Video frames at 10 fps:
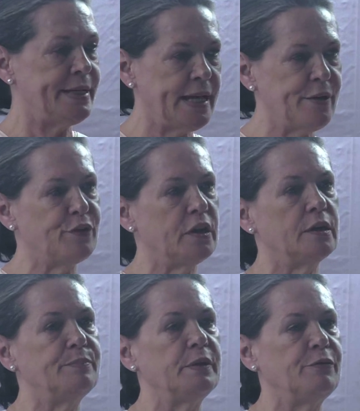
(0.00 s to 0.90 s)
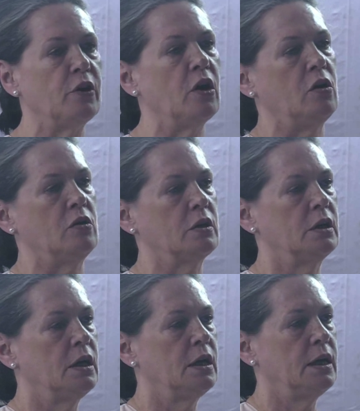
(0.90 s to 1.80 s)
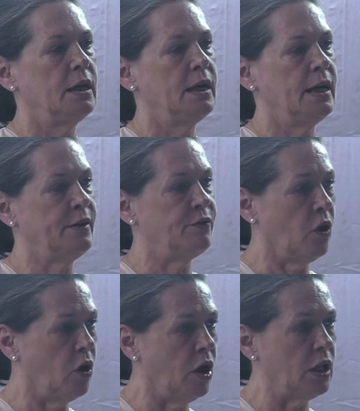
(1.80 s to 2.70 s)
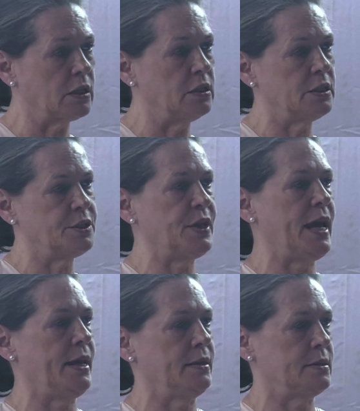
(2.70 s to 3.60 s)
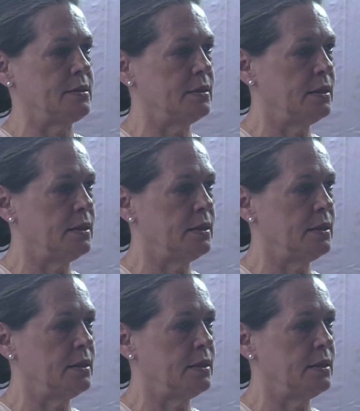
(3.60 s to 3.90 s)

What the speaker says: Never before have all the states,